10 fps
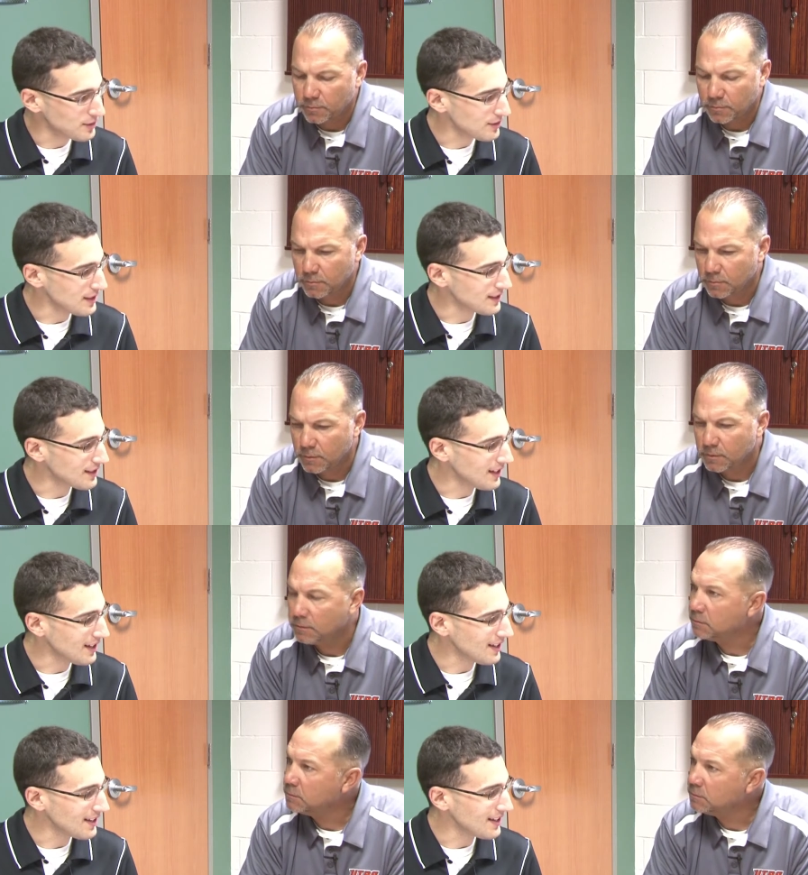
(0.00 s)
Speaker 1: Street
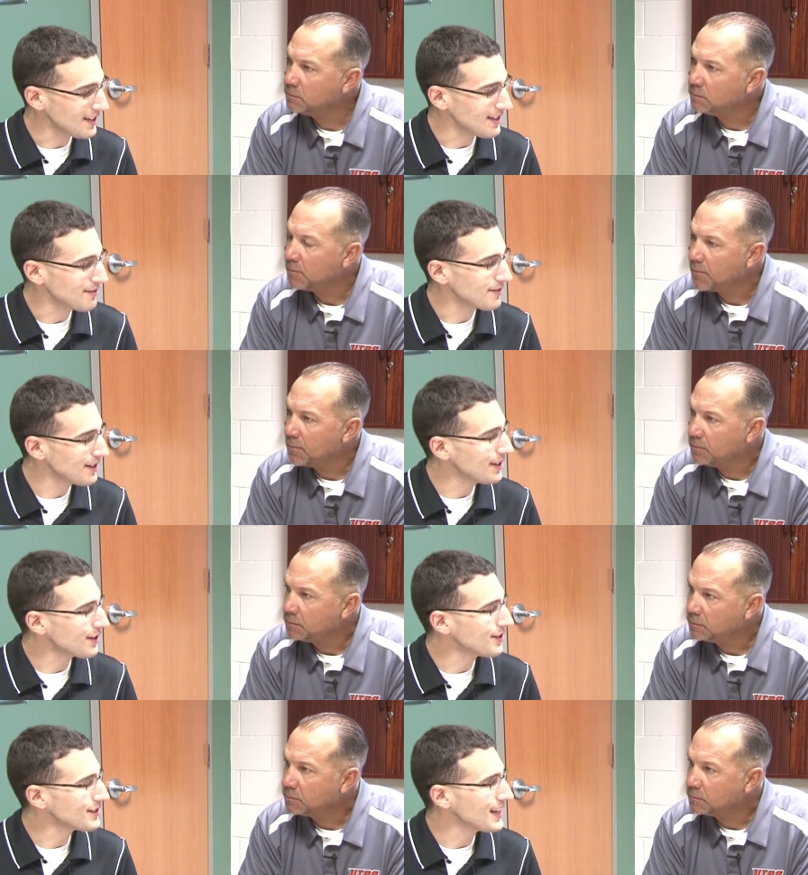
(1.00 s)
really
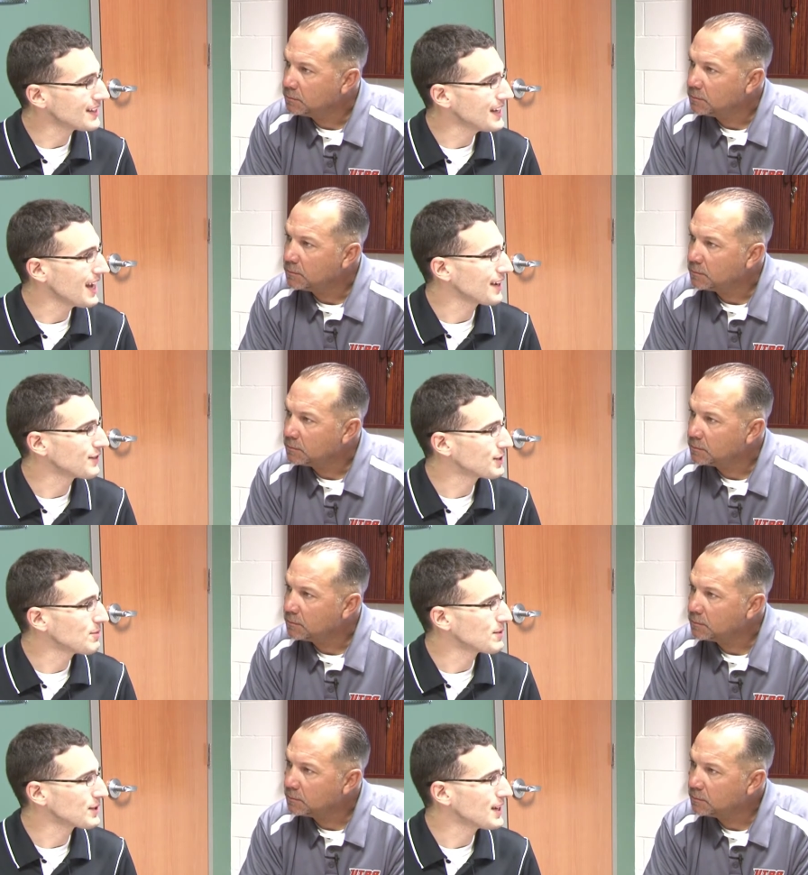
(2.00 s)
earns that tag of
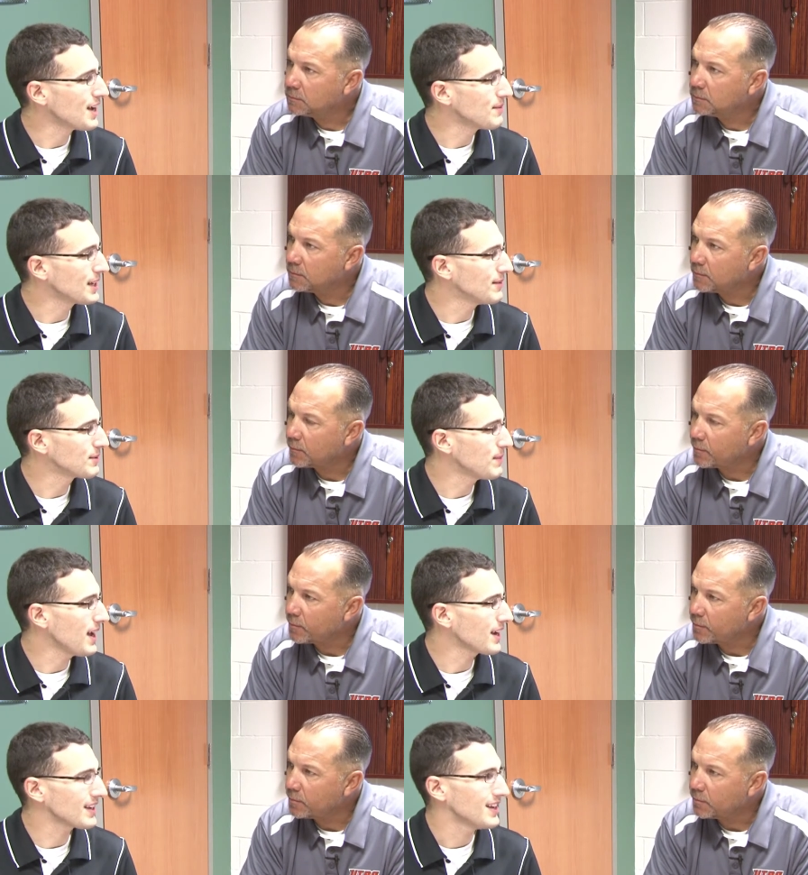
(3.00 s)
Super Sam. He comes
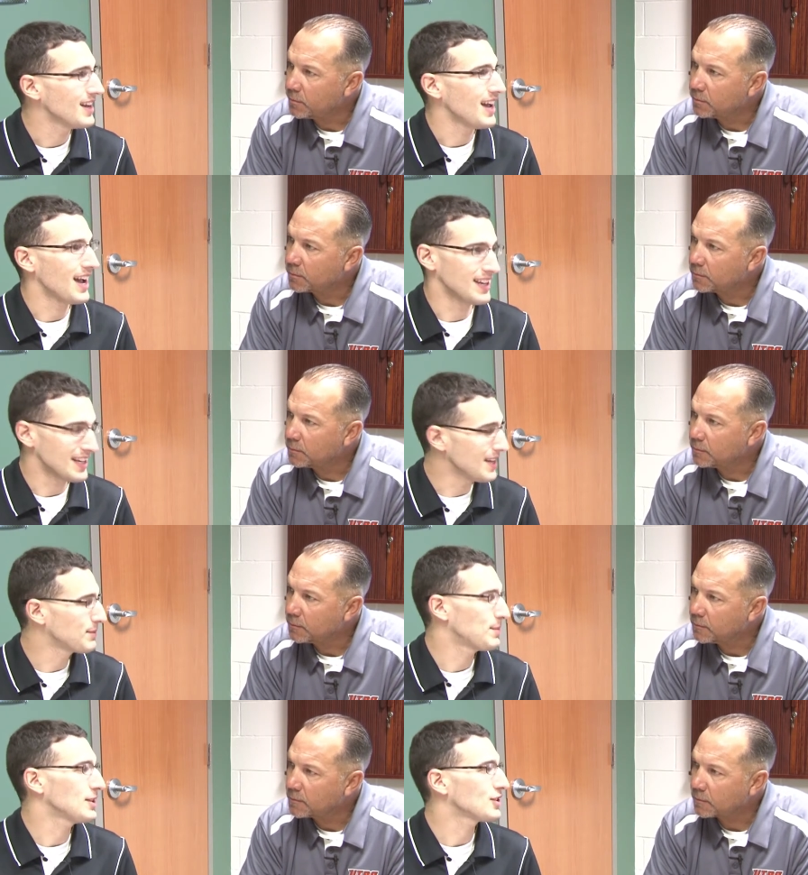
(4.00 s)
back, and he keeps
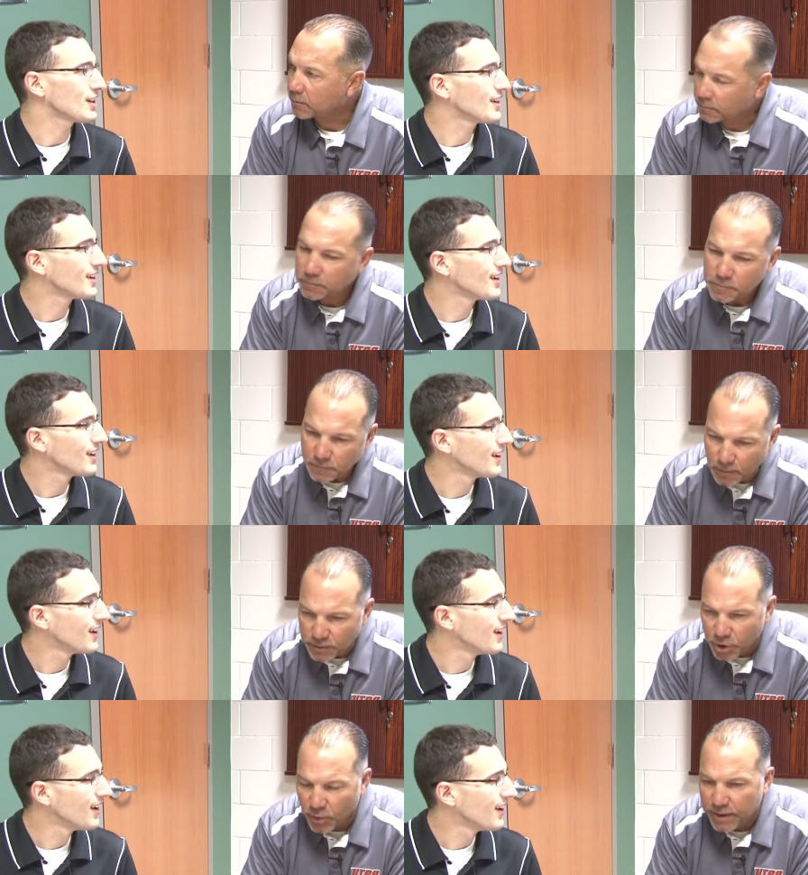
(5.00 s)
pitching.
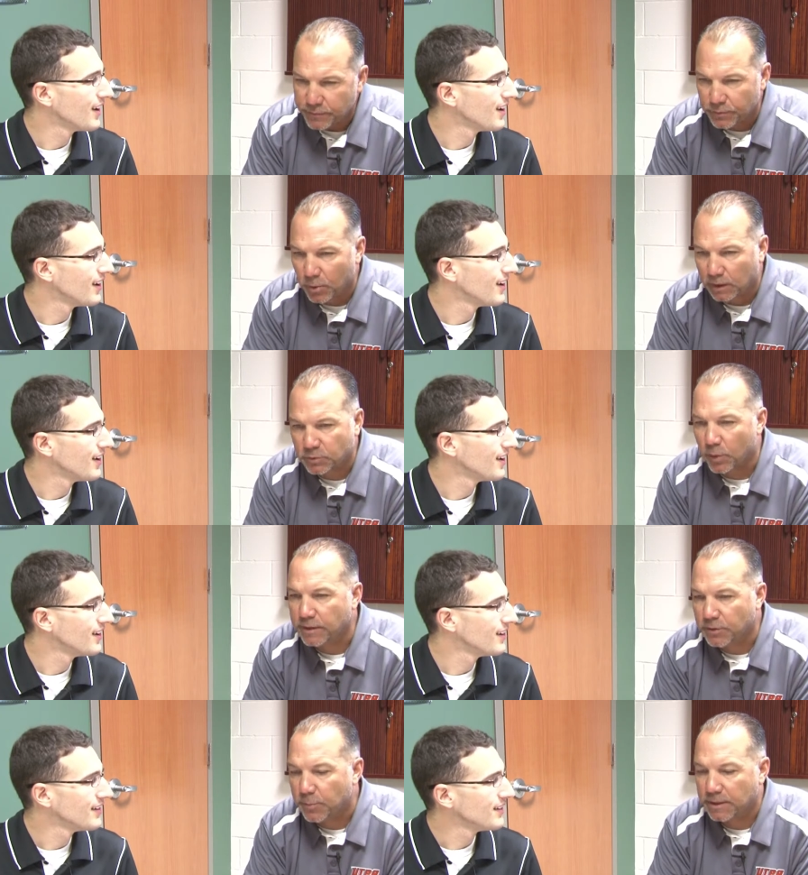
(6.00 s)
Speaker 2: You know, he threw
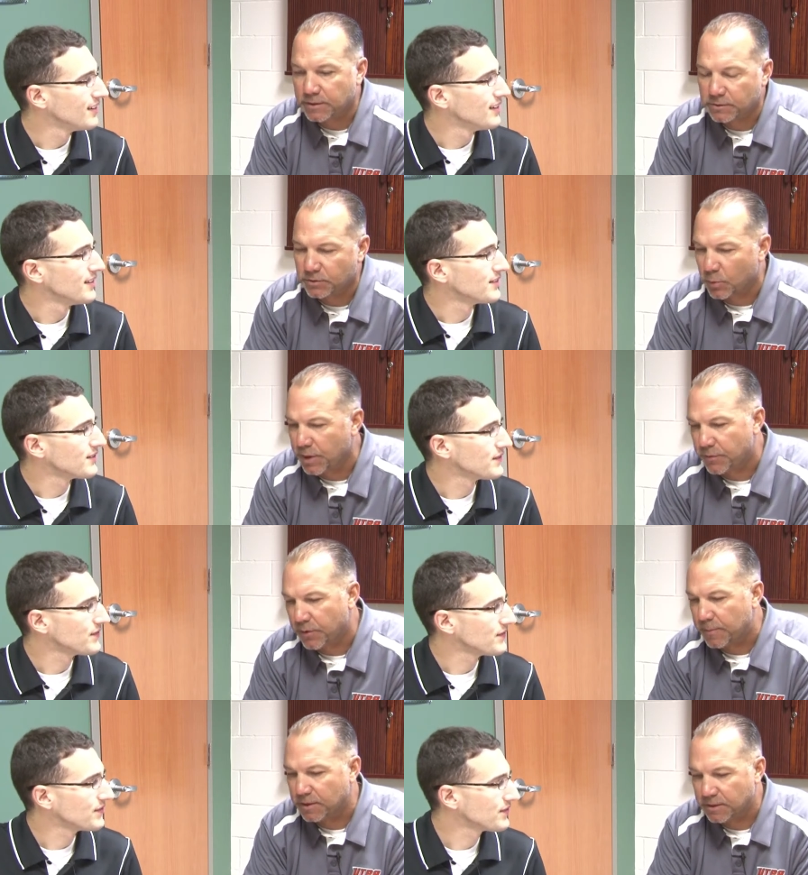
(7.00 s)
22 pitches or 23
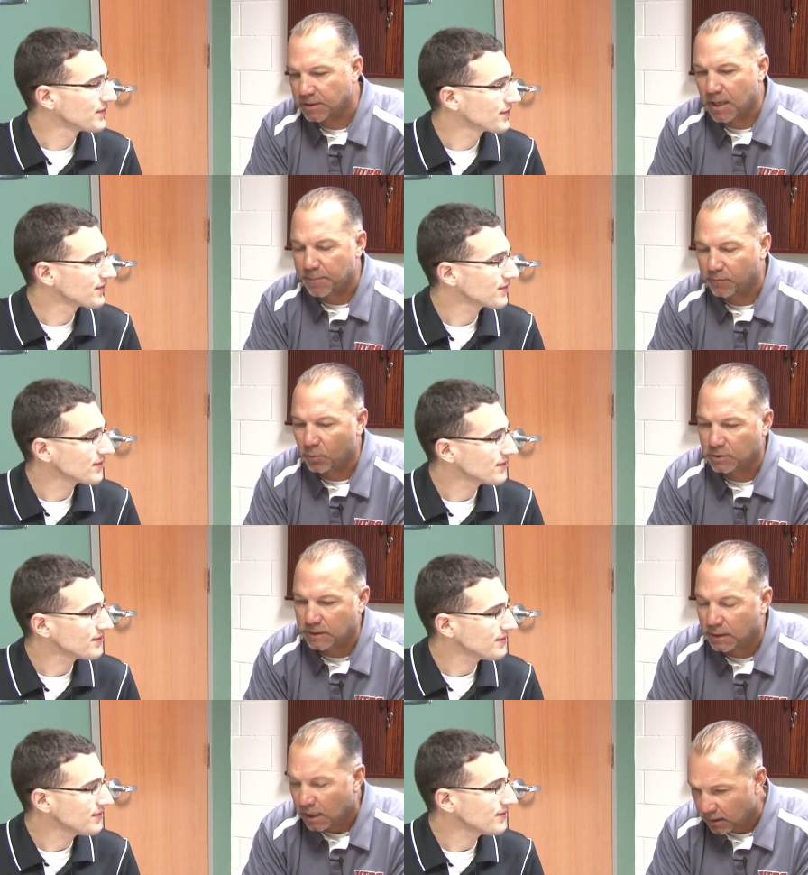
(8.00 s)
pitches the night before
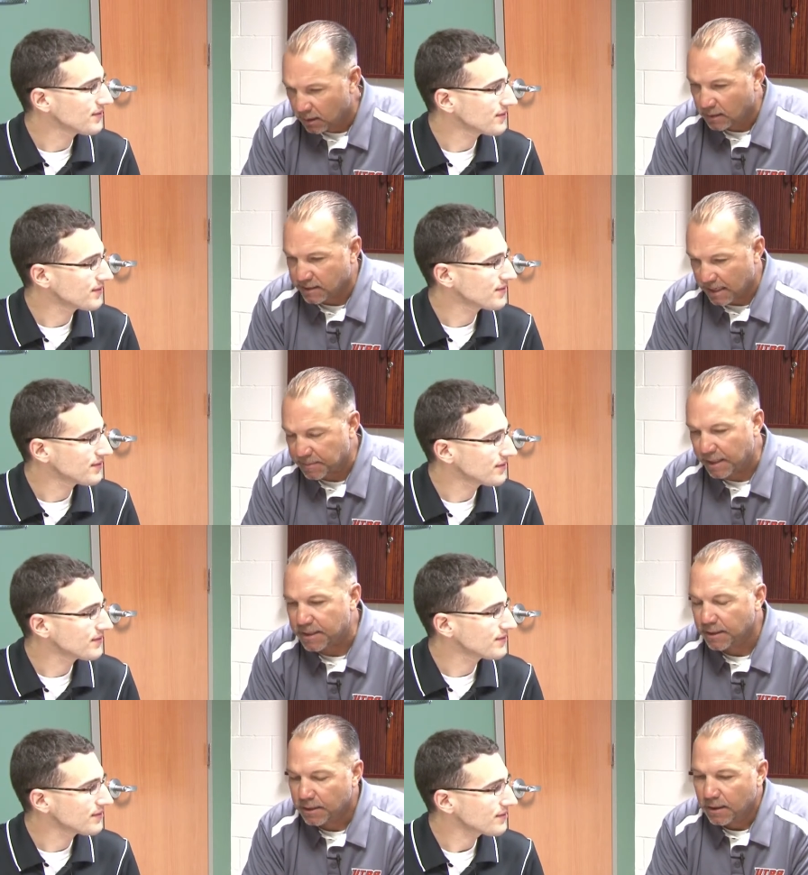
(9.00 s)
Sam did.
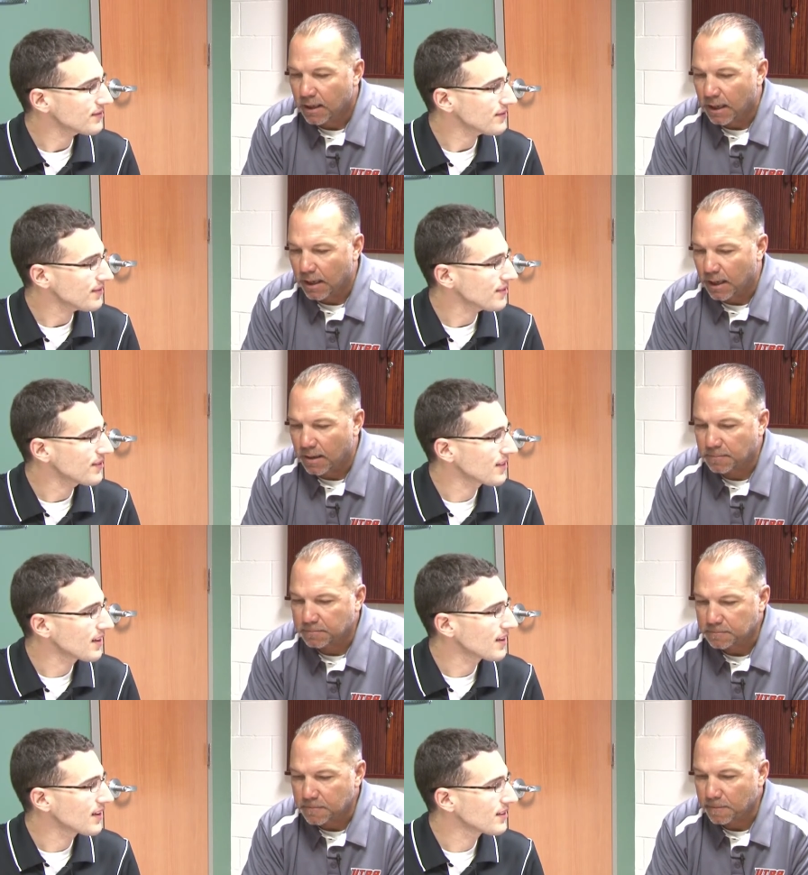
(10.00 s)
Then
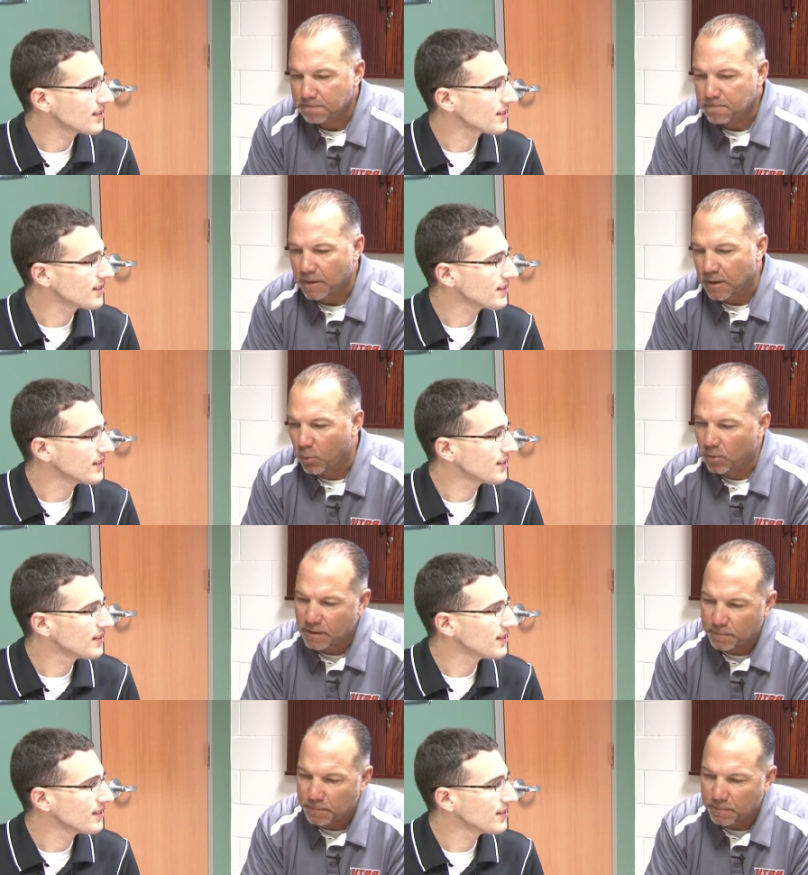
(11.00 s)
we were